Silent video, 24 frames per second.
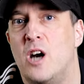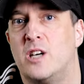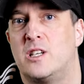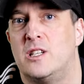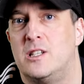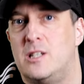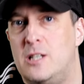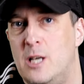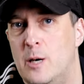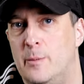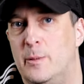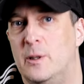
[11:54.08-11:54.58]

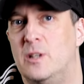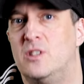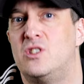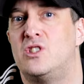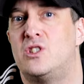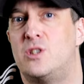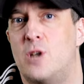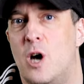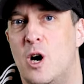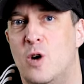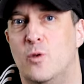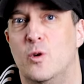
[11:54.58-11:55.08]
archetypal
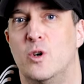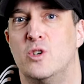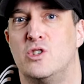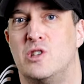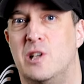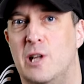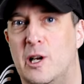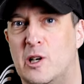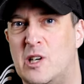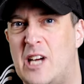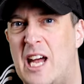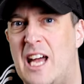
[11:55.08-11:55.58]
Star Wars
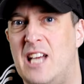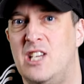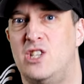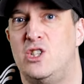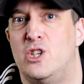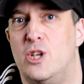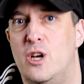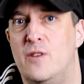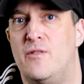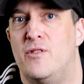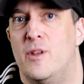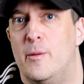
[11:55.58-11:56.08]

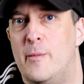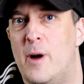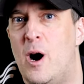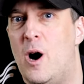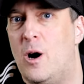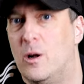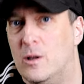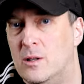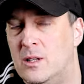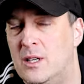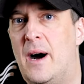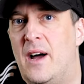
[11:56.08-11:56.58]
location of them
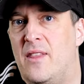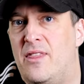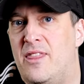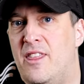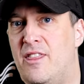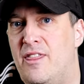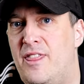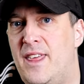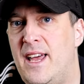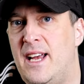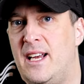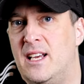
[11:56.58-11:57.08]
all. But the
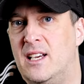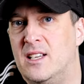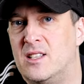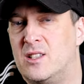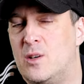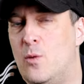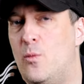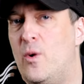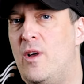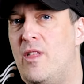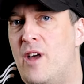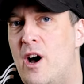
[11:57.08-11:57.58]
thing
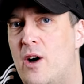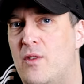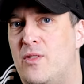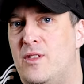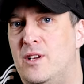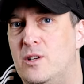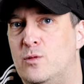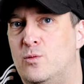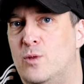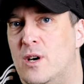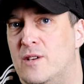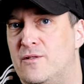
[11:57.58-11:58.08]
is, without
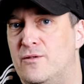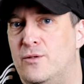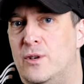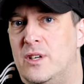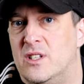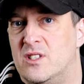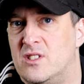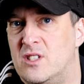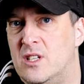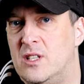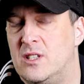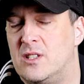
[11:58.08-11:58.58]
these
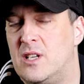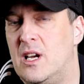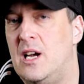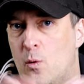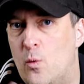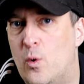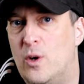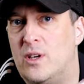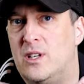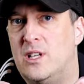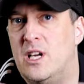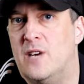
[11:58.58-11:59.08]
references, it
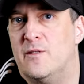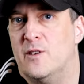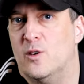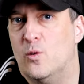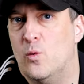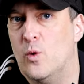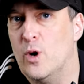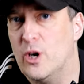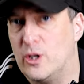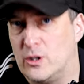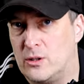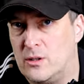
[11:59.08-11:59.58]
would never
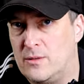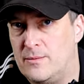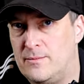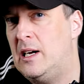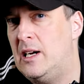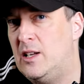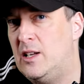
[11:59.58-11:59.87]
work.